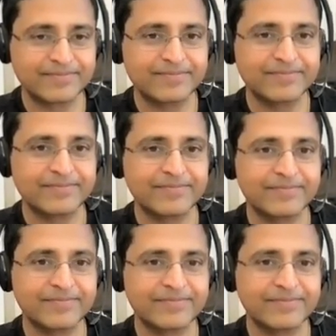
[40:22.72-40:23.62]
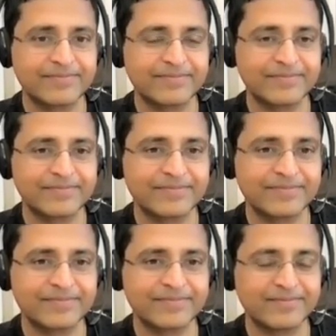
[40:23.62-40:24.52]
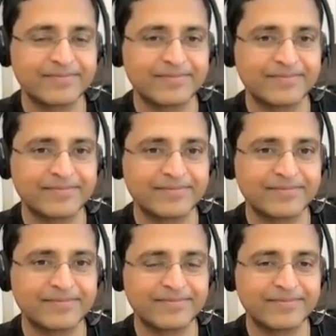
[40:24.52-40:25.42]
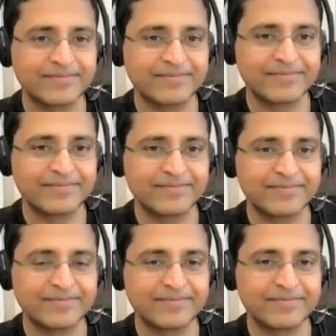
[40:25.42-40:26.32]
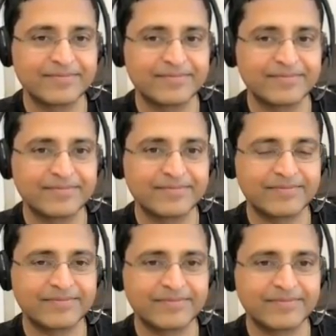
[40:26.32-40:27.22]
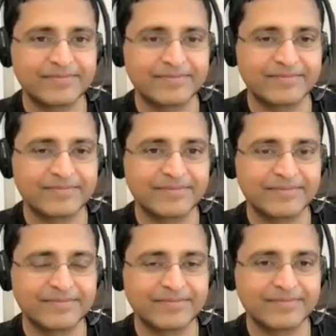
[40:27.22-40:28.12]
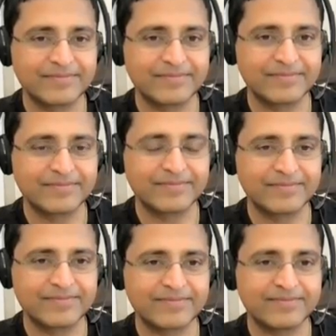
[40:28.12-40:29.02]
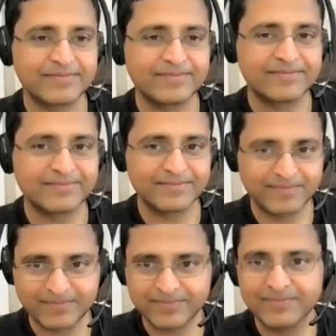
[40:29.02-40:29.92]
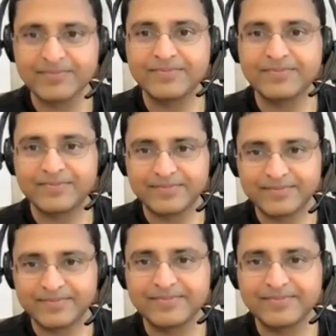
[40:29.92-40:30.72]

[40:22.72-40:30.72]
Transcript: (silent)